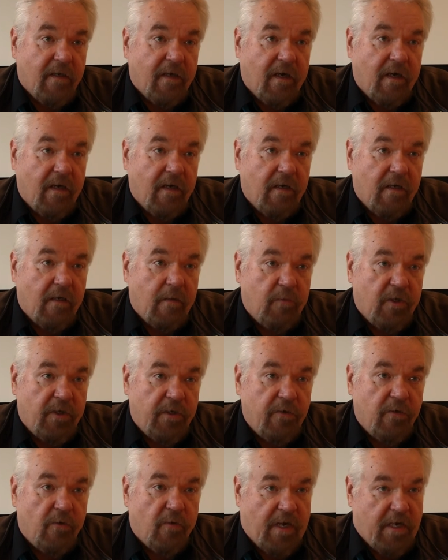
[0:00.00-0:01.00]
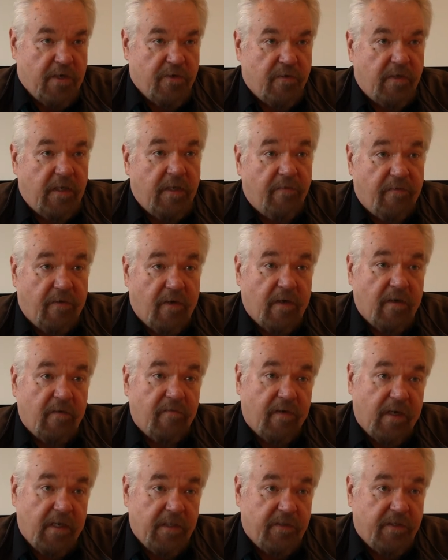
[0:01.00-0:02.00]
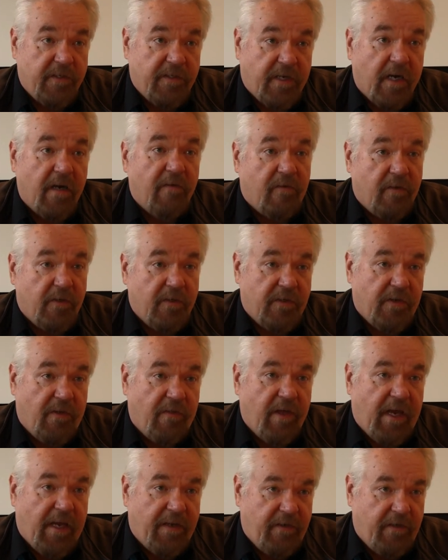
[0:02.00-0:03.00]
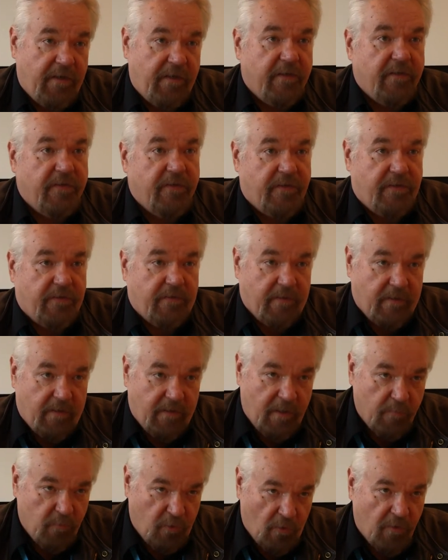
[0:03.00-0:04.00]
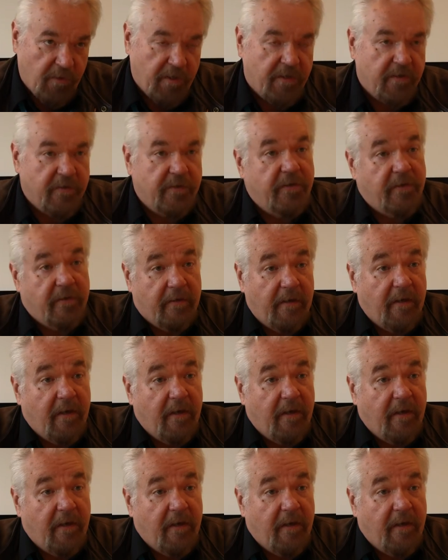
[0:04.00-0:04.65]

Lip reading: but who gradually discovers that his employers